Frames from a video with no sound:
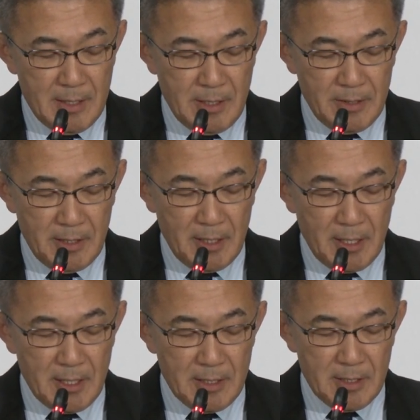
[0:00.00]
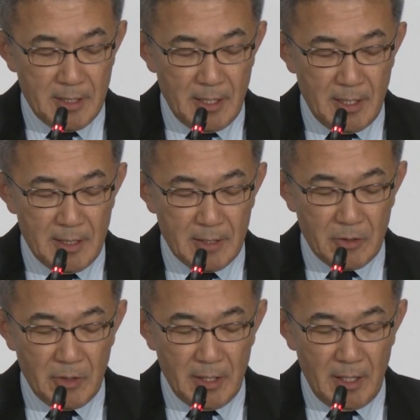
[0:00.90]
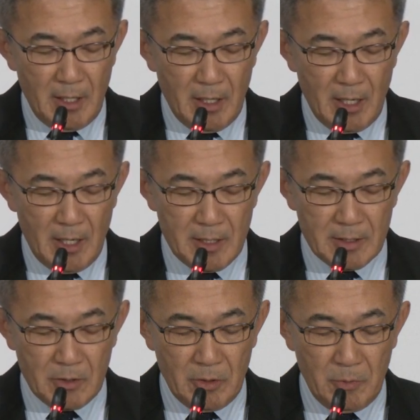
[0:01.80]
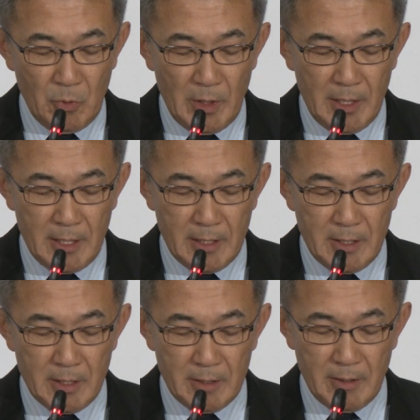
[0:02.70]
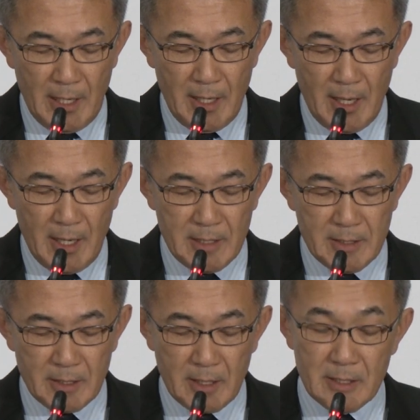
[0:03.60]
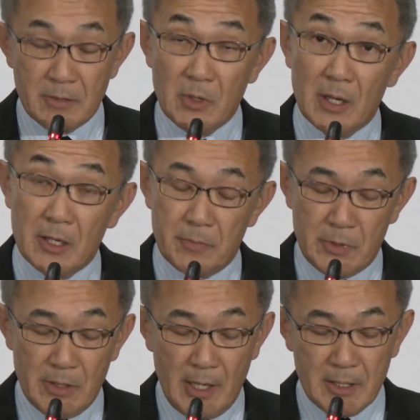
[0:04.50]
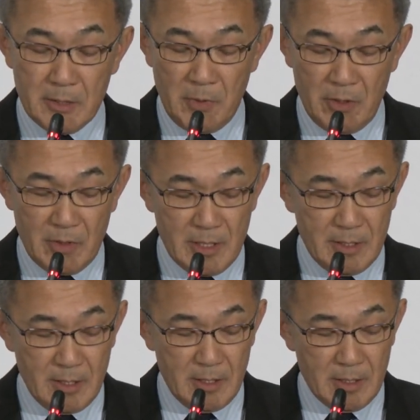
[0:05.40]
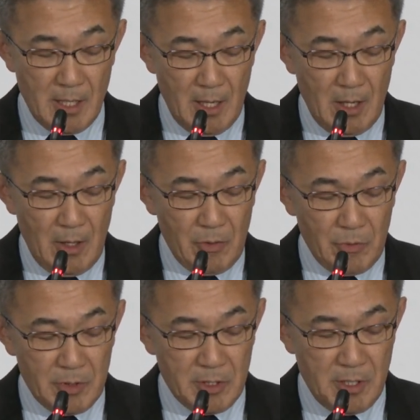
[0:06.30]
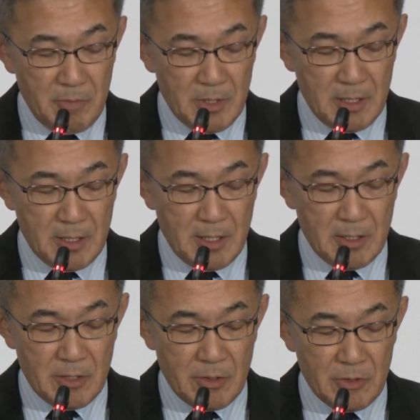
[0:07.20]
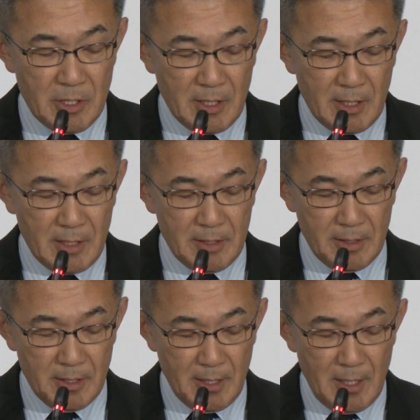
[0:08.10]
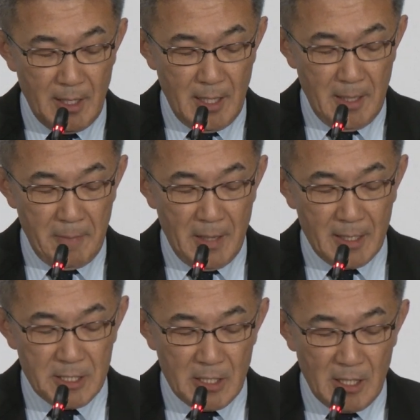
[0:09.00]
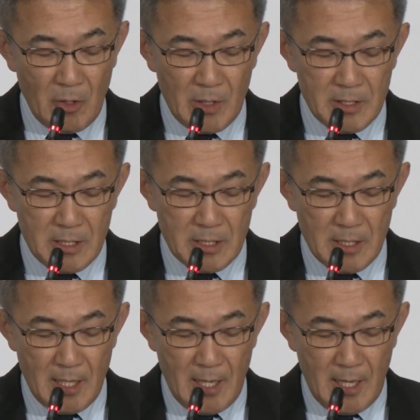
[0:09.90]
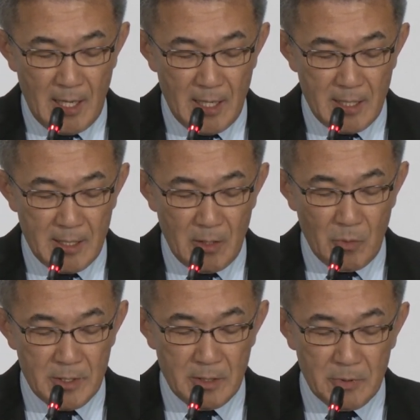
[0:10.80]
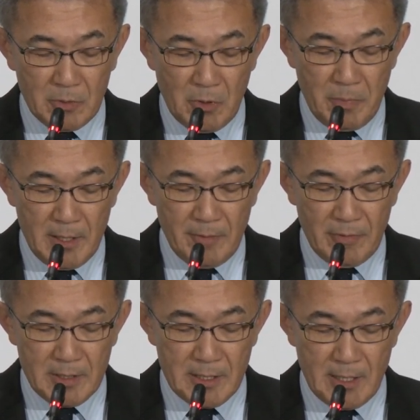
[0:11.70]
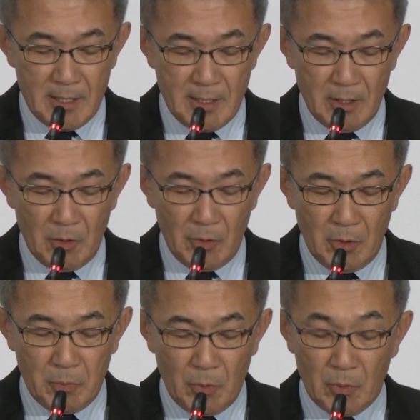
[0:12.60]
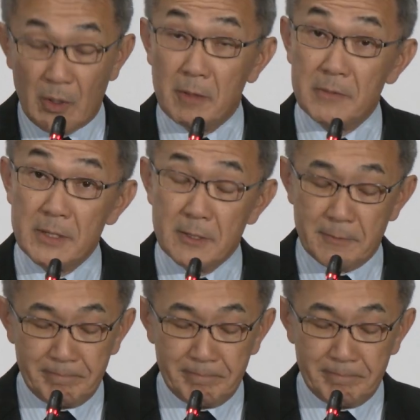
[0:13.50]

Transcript: Delta Airlines and Korean Air has collaborated to enhance the customer experiences through the seamless digital check-in, baggage allowance, and reciprocal benefits in their loyal programs.